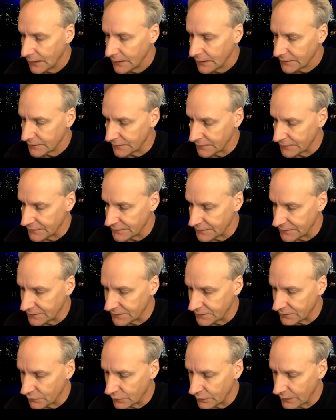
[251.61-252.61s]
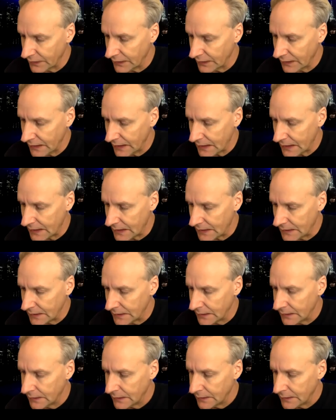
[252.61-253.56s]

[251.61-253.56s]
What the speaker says: So this is 3n,